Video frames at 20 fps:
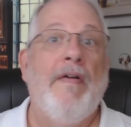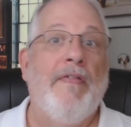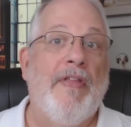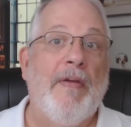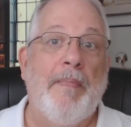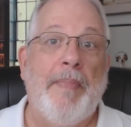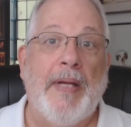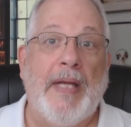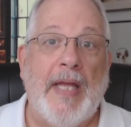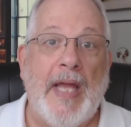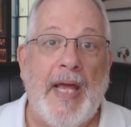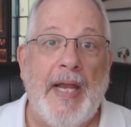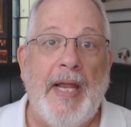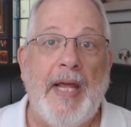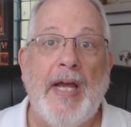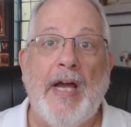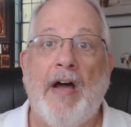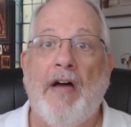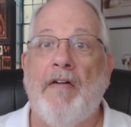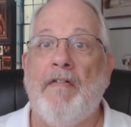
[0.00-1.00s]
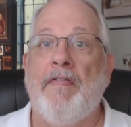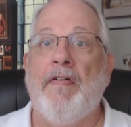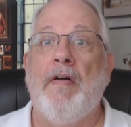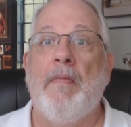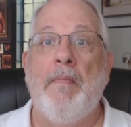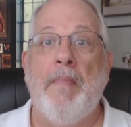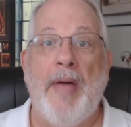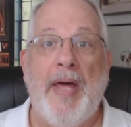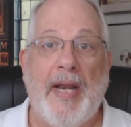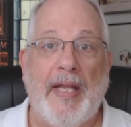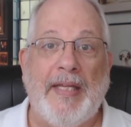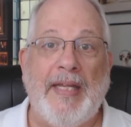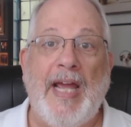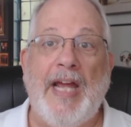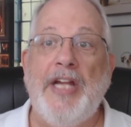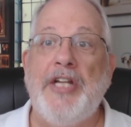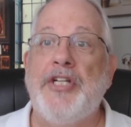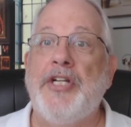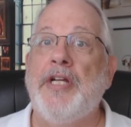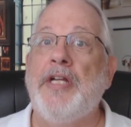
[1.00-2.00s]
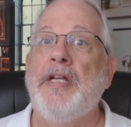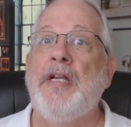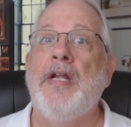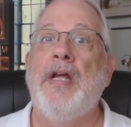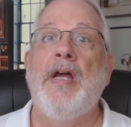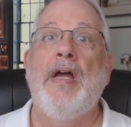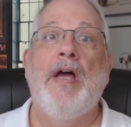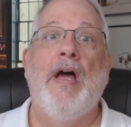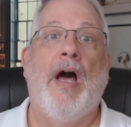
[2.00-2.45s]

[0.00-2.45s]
the beginning of meditation,